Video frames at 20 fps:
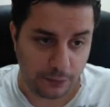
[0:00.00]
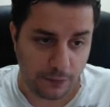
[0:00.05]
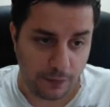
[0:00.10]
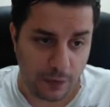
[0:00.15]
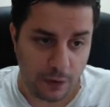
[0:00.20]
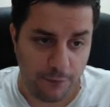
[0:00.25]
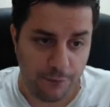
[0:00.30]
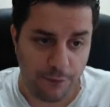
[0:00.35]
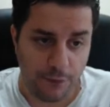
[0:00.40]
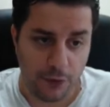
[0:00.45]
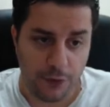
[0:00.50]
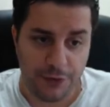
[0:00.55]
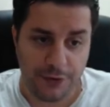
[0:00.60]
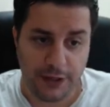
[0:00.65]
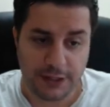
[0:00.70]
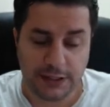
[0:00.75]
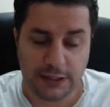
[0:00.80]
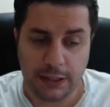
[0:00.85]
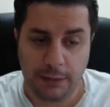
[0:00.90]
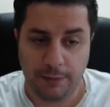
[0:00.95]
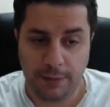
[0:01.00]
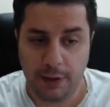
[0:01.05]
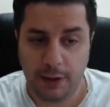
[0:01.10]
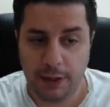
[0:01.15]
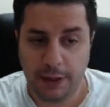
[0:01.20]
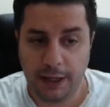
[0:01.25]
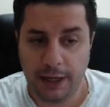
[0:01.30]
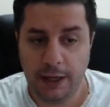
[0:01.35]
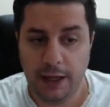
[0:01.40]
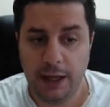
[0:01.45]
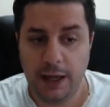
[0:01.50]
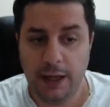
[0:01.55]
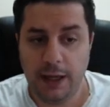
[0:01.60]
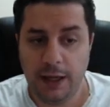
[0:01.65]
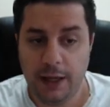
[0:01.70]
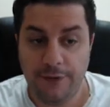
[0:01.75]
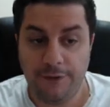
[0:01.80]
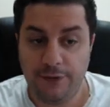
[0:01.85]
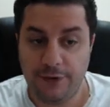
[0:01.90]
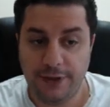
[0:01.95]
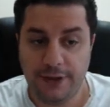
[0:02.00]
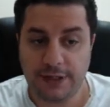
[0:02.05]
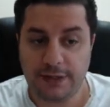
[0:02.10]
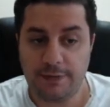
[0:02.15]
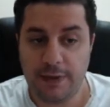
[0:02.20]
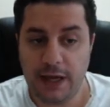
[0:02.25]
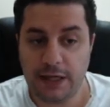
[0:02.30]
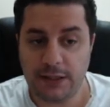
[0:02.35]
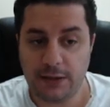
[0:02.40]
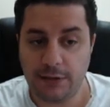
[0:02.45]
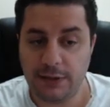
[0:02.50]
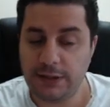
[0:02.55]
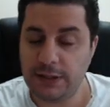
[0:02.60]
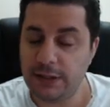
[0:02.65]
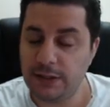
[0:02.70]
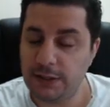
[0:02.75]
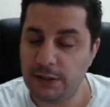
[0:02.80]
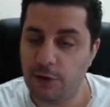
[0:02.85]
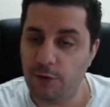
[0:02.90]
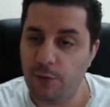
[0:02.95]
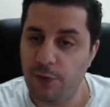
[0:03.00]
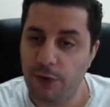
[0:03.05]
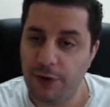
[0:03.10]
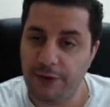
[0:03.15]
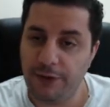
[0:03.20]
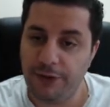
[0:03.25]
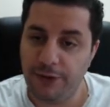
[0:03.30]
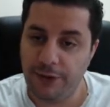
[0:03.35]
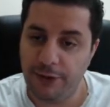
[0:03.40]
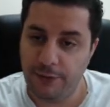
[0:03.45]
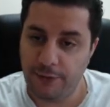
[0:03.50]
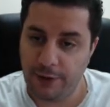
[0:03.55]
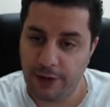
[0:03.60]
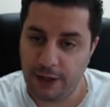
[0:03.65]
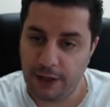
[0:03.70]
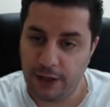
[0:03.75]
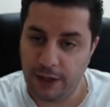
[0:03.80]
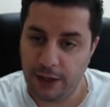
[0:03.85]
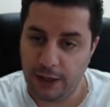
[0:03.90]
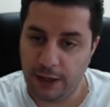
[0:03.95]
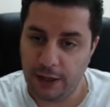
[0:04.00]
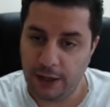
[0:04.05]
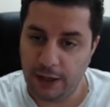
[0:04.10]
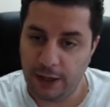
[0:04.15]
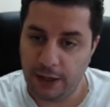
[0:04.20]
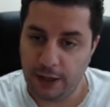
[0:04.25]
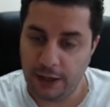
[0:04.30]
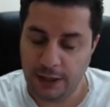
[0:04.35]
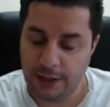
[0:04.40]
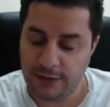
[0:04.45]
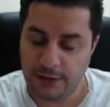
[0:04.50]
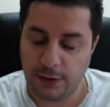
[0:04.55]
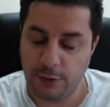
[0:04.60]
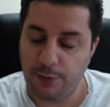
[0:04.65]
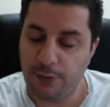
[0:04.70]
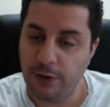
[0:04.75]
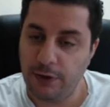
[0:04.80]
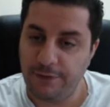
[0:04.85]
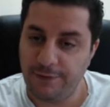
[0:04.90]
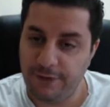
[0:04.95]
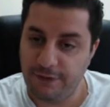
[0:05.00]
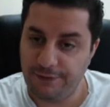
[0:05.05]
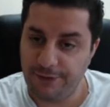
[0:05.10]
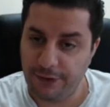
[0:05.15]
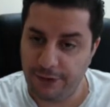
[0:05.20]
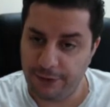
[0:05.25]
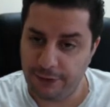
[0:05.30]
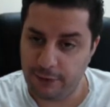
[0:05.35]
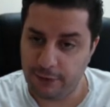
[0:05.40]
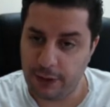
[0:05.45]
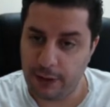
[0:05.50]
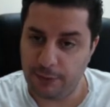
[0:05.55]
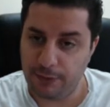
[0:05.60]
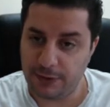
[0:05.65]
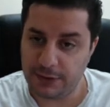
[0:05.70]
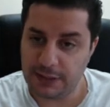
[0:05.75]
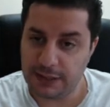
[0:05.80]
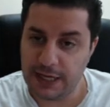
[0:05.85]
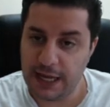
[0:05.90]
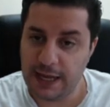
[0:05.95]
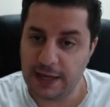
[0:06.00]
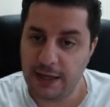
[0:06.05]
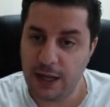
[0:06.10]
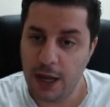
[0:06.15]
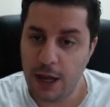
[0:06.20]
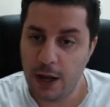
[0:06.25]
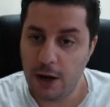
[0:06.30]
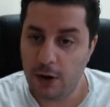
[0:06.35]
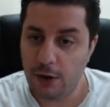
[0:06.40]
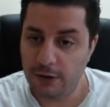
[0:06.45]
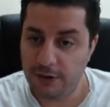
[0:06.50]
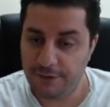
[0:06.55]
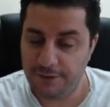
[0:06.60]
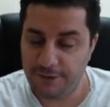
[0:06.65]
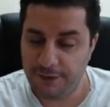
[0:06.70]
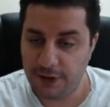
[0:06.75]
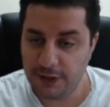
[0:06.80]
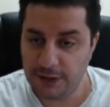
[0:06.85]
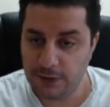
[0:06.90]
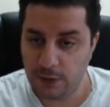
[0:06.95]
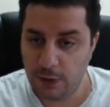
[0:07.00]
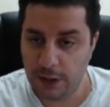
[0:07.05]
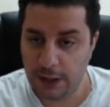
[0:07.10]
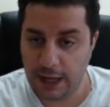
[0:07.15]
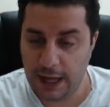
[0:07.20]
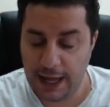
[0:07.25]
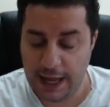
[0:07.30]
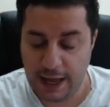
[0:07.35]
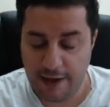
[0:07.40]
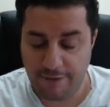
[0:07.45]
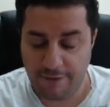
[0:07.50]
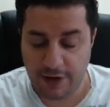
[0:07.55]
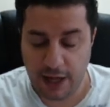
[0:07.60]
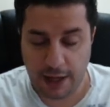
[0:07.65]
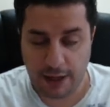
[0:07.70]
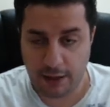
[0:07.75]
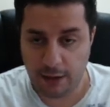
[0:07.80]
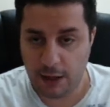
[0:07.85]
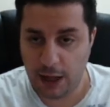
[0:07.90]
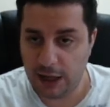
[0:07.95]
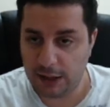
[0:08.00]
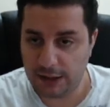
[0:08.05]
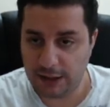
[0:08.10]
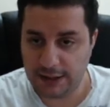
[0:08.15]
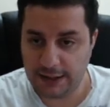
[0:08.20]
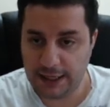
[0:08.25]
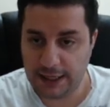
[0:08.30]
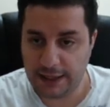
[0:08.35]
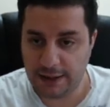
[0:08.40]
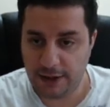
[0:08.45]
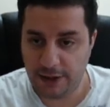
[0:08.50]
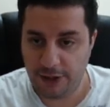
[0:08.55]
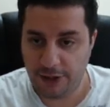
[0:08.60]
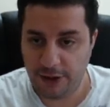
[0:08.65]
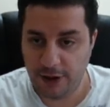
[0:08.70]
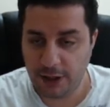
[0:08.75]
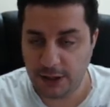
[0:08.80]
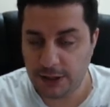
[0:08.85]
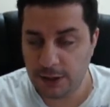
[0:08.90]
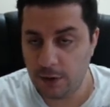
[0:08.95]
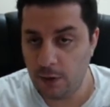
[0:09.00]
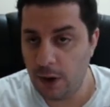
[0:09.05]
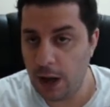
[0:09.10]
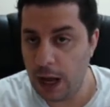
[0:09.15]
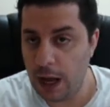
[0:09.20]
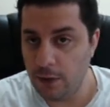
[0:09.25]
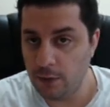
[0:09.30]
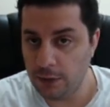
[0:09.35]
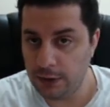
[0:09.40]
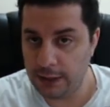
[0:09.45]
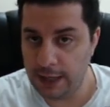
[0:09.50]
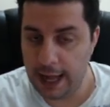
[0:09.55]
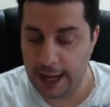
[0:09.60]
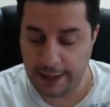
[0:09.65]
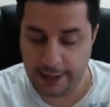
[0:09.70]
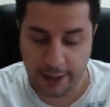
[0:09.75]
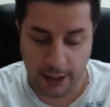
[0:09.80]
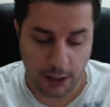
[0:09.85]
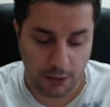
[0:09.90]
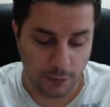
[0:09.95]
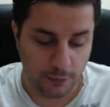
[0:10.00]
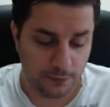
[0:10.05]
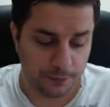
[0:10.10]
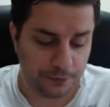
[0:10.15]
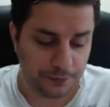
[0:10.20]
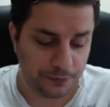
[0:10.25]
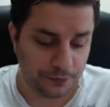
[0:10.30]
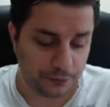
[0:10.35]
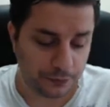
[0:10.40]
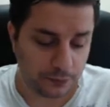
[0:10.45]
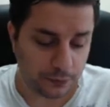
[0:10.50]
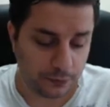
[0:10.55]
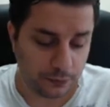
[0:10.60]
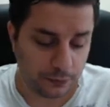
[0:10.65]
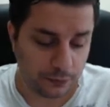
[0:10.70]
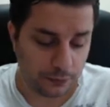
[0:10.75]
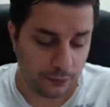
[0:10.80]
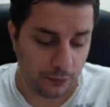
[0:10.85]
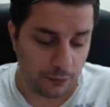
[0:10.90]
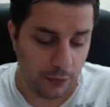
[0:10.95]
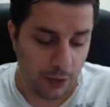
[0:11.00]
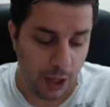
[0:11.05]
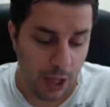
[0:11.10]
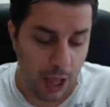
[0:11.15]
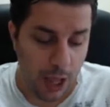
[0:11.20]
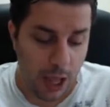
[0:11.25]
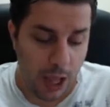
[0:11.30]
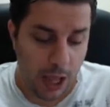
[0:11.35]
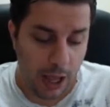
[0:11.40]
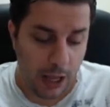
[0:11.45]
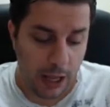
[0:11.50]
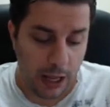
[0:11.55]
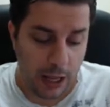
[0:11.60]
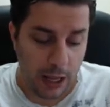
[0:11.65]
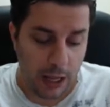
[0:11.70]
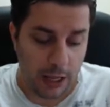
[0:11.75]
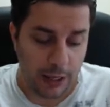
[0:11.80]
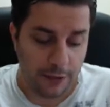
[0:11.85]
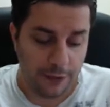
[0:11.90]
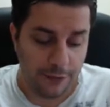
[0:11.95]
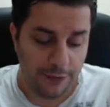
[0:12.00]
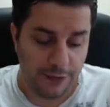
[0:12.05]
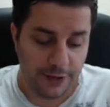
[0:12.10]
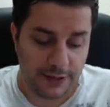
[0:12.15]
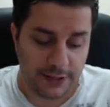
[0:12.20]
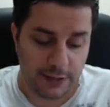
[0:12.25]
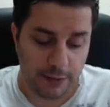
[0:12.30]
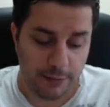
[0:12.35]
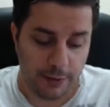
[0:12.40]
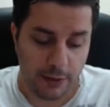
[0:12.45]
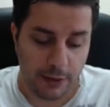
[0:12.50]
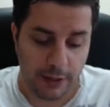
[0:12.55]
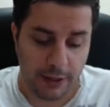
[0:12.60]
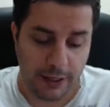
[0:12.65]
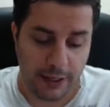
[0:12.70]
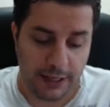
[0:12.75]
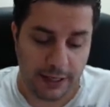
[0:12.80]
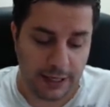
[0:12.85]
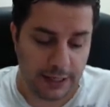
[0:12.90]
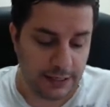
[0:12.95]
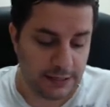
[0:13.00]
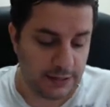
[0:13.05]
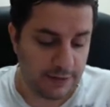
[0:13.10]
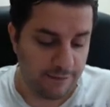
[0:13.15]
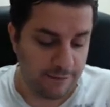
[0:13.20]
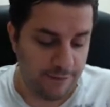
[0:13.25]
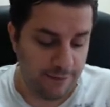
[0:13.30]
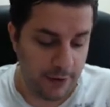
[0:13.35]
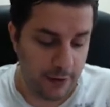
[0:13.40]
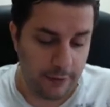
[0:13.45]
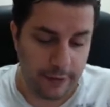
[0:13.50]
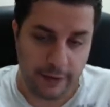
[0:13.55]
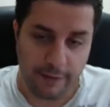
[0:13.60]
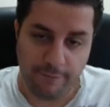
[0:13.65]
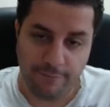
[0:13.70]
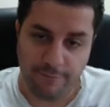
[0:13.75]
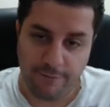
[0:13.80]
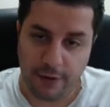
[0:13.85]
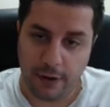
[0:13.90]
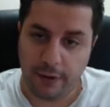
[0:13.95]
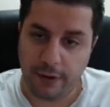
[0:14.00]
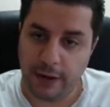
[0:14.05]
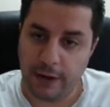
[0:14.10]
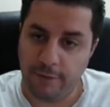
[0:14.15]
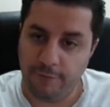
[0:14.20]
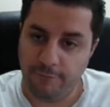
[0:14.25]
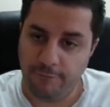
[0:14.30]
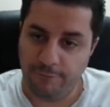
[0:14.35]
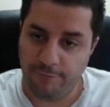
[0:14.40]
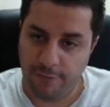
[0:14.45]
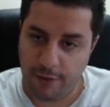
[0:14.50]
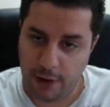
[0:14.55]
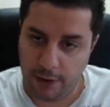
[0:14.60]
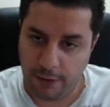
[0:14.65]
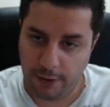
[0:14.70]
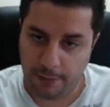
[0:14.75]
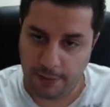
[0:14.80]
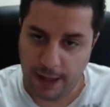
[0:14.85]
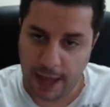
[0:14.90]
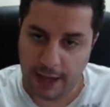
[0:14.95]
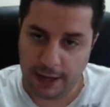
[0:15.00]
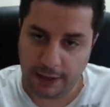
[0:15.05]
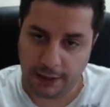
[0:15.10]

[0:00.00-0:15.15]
for this ability, for this mastery is 0.53%. On the first one, I have not unlocked the second and third, so I would not know. This ability is very, very, very bad, and